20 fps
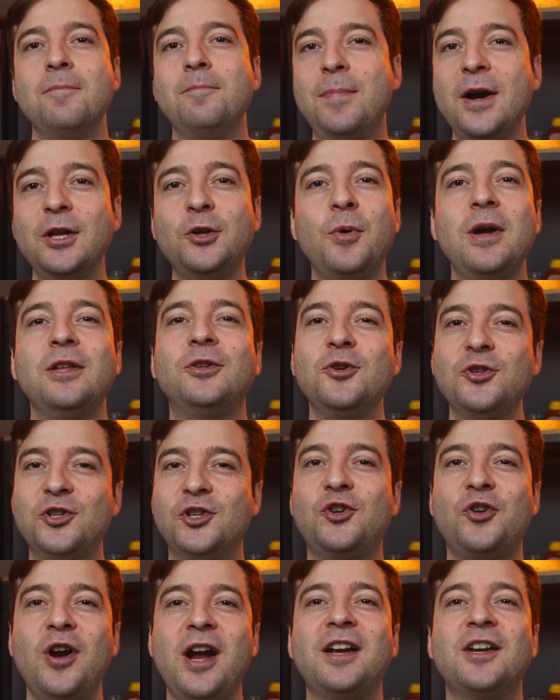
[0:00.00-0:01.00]
By the way, those
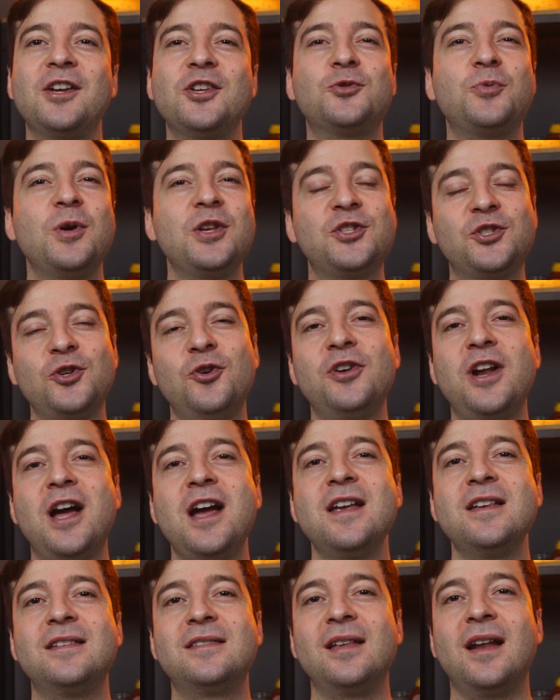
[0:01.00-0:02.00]
crackers were so
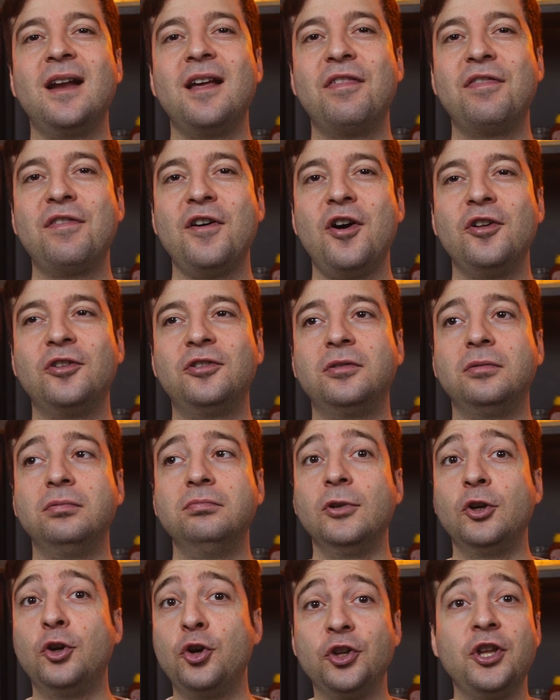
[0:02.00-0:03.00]
nice that I thought,
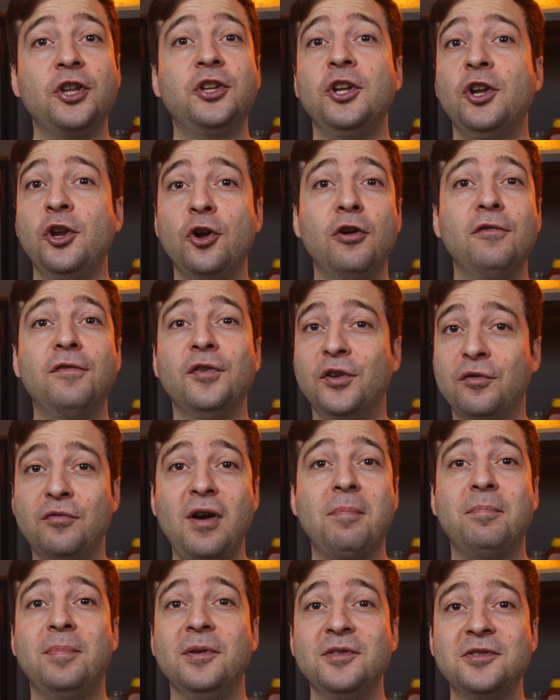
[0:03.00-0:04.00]
good I didn't go for the
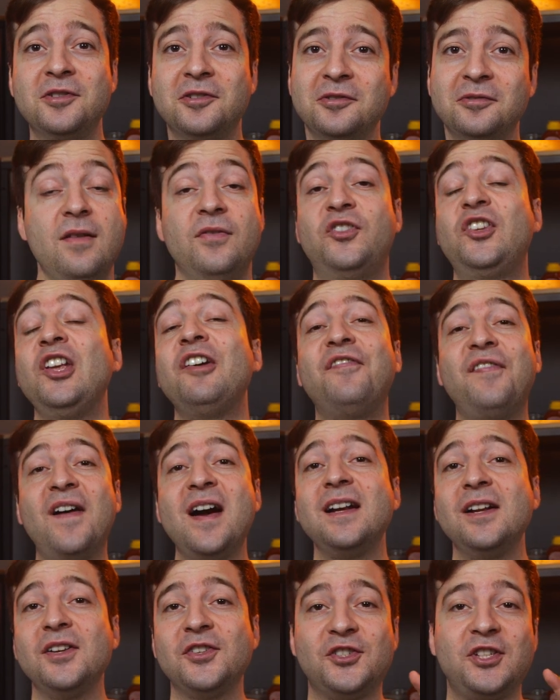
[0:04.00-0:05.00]
wrappers. The
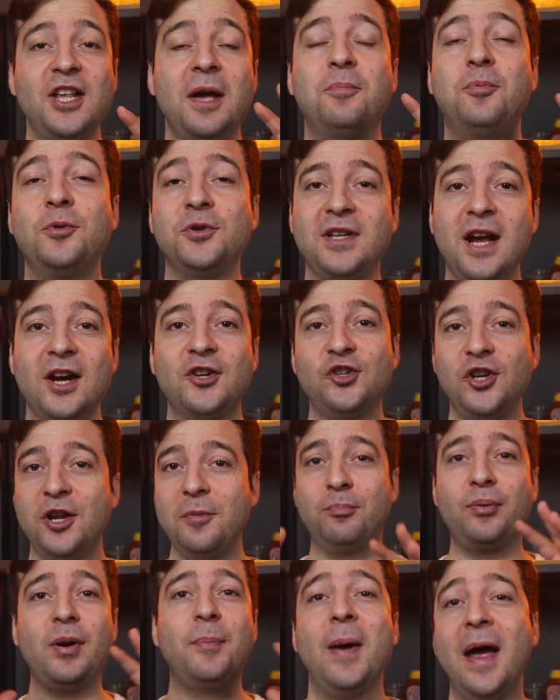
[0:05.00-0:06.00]
final step was actually
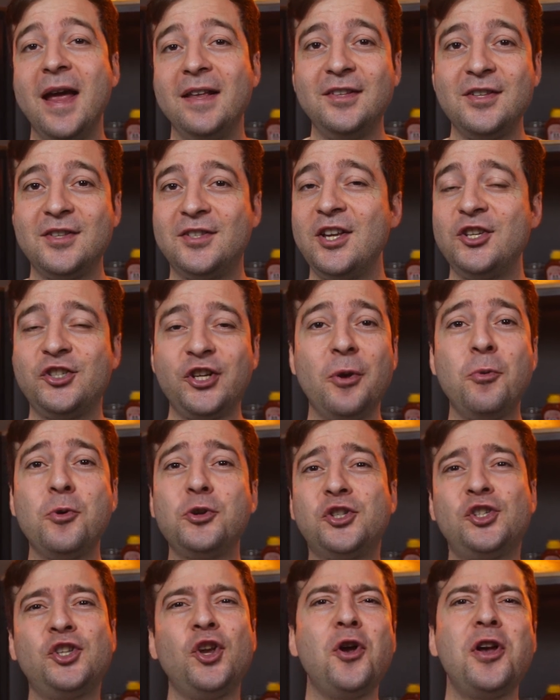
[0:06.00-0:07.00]
preparing this dish, and I
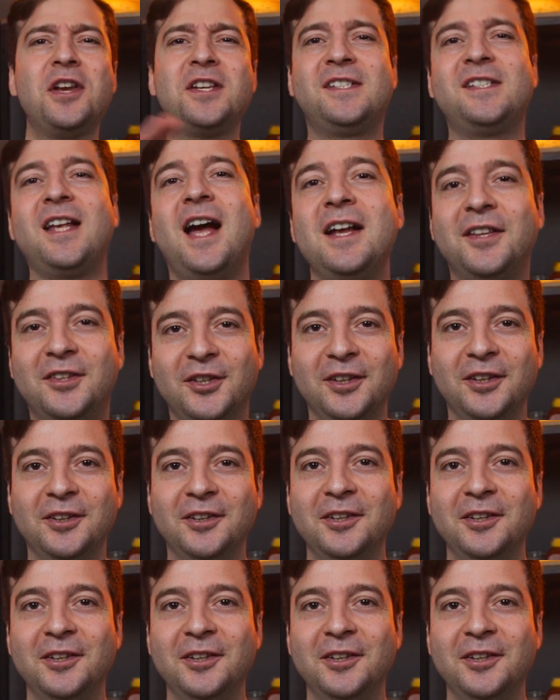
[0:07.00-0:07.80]
was so excited.